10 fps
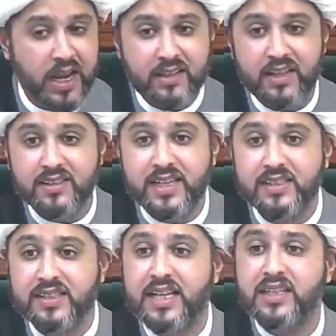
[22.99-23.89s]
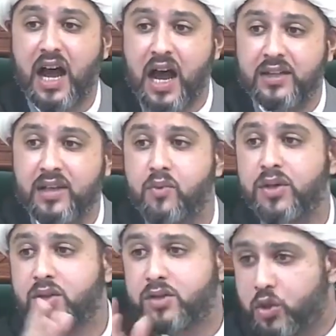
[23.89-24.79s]
in the sense that Adam
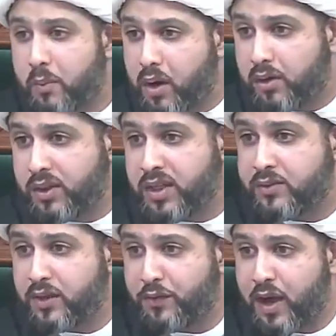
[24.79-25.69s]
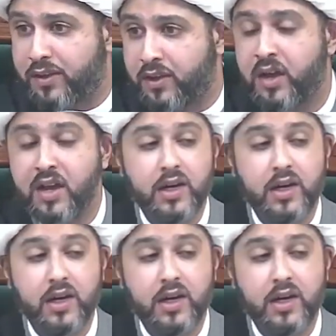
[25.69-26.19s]
was also born without a father.